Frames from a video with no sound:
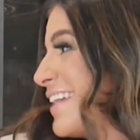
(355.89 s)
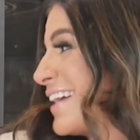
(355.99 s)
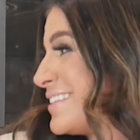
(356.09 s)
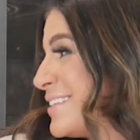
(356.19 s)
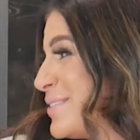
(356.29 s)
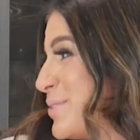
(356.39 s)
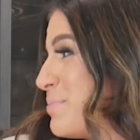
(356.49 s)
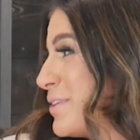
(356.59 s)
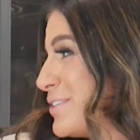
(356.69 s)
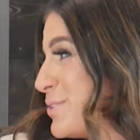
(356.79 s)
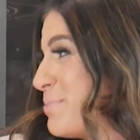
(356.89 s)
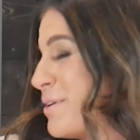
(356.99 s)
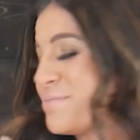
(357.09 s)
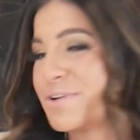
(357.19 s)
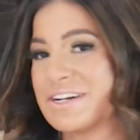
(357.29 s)
That's super, super
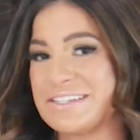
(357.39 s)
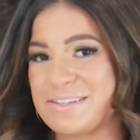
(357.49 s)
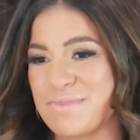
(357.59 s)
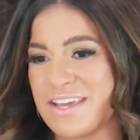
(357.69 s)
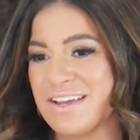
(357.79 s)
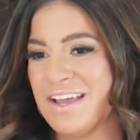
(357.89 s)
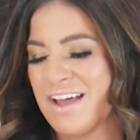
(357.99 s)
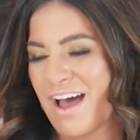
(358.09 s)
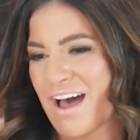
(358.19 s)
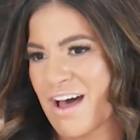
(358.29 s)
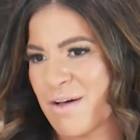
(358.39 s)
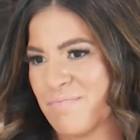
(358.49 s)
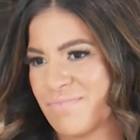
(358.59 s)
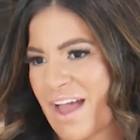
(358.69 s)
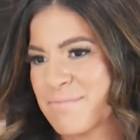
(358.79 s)
important to me.
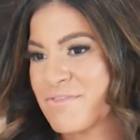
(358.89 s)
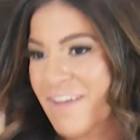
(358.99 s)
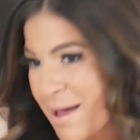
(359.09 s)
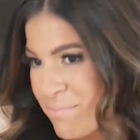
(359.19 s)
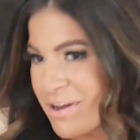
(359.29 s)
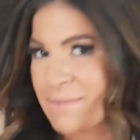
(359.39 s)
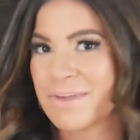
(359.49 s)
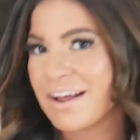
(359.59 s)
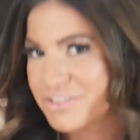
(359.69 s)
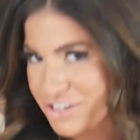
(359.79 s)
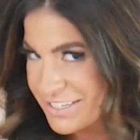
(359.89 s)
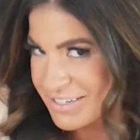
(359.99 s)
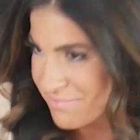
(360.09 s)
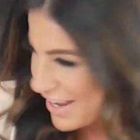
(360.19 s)
I'm a vet, but I'm not just a